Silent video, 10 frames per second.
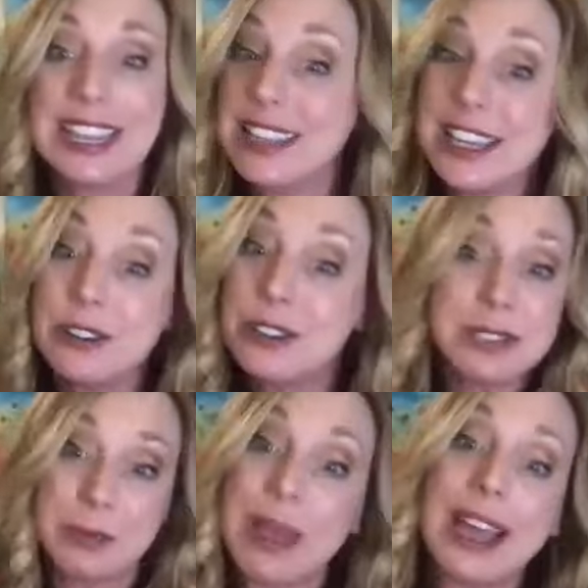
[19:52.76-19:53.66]
And they don't
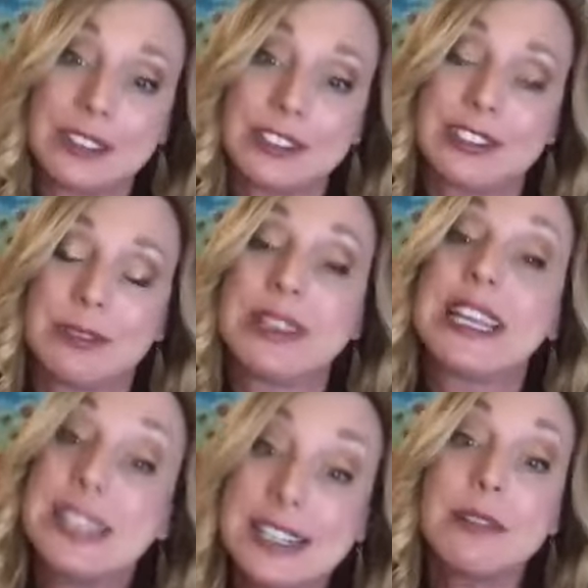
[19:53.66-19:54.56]
always match, but
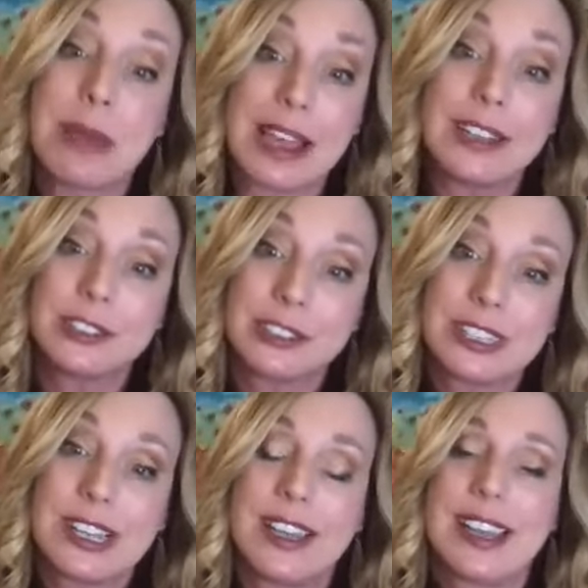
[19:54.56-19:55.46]
they need to match.
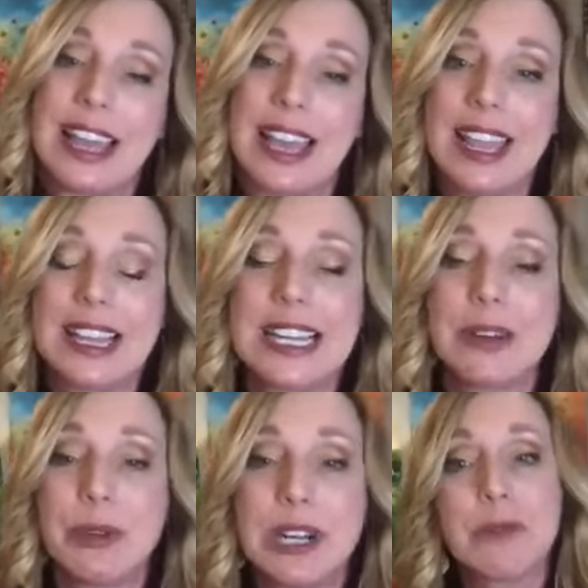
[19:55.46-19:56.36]

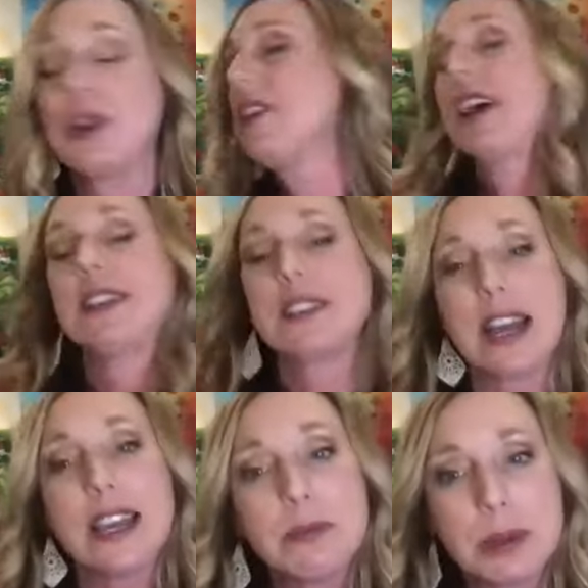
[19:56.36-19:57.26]
And when I realized
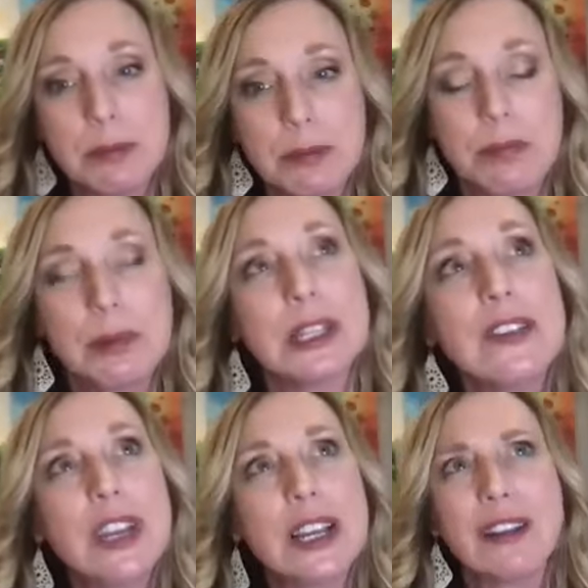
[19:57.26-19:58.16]
I had been
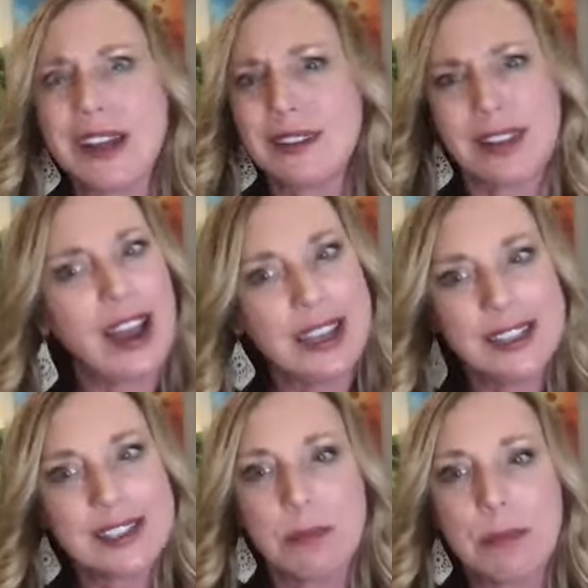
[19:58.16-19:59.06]
believing a lot of
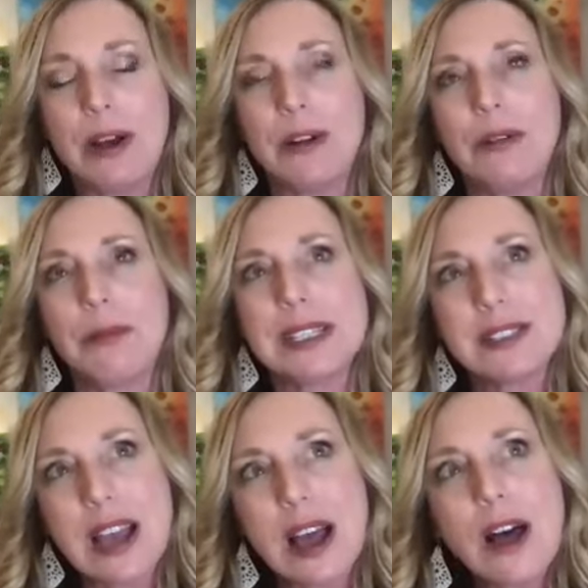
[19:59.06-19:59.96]
lies about
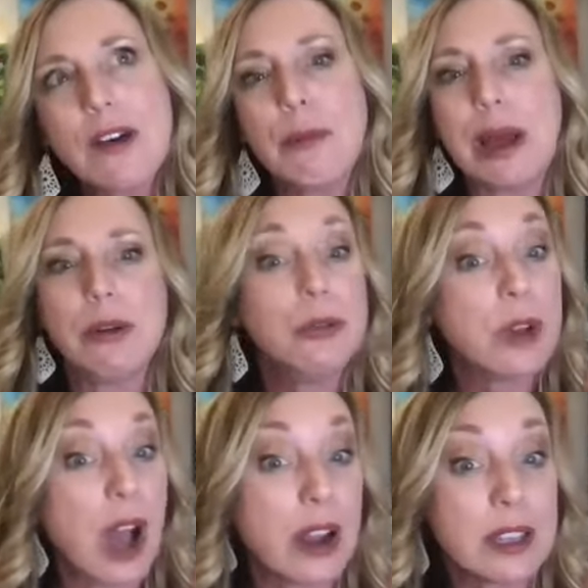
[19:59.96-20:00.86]
myself, about who
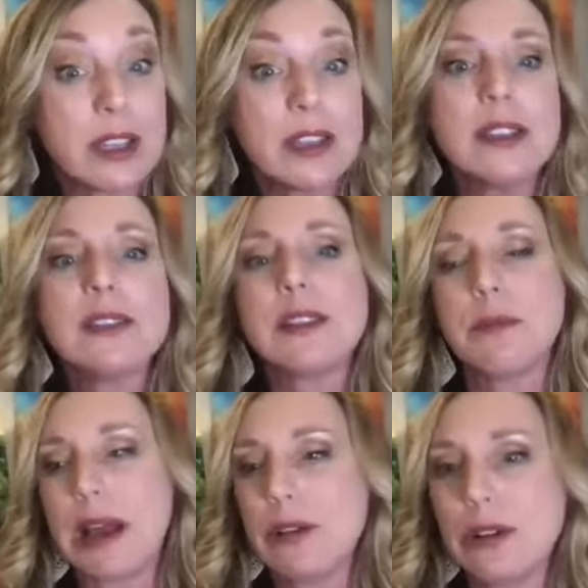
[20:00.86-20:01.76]
God is,
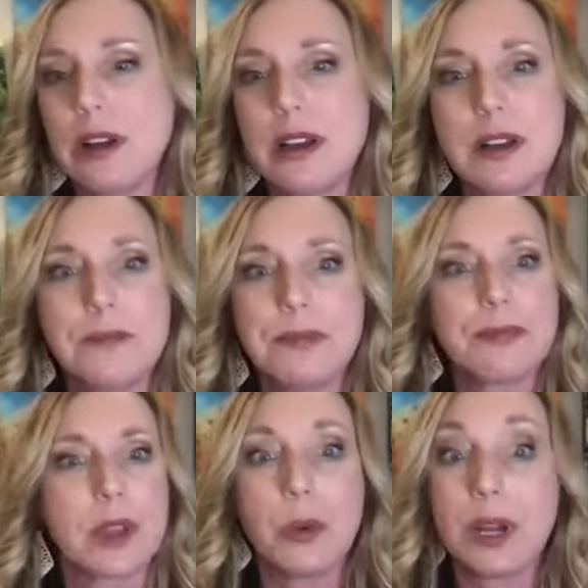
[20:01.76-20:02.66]
about
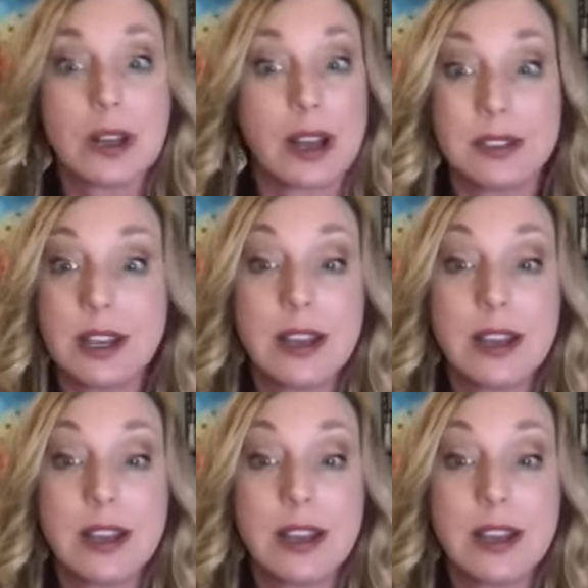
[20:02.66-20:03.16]
what God